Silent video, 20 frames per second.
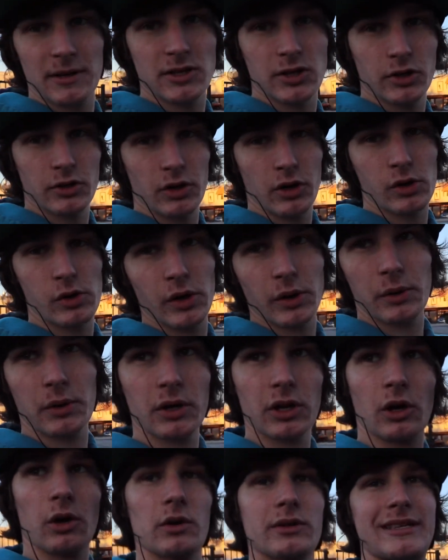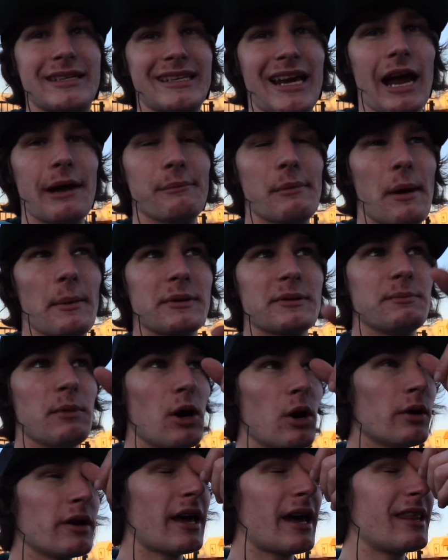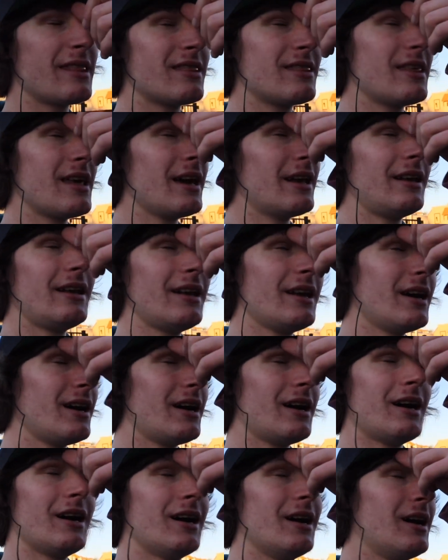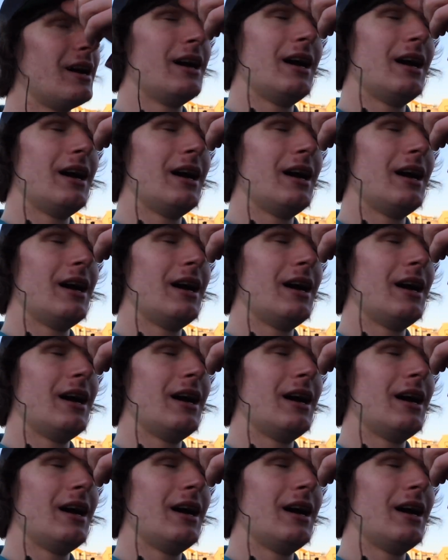my scooter real quick. We're gonna go into time lapse mode and then uh,